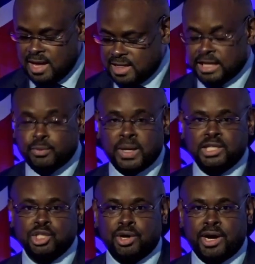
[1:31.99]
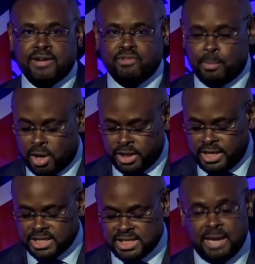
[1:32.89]
That will ensure everybody
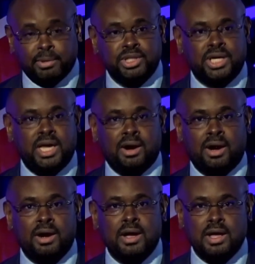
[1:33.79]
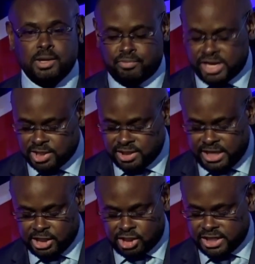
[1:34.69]
is able to hear the
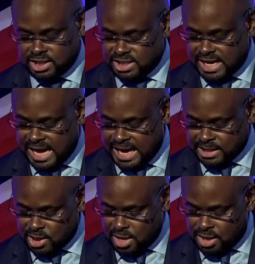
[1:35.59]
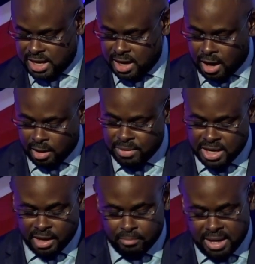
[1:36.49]
presentations as they are
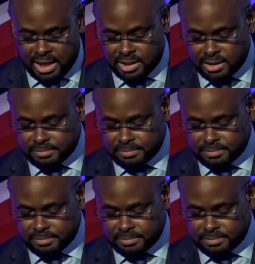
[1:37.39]
being made.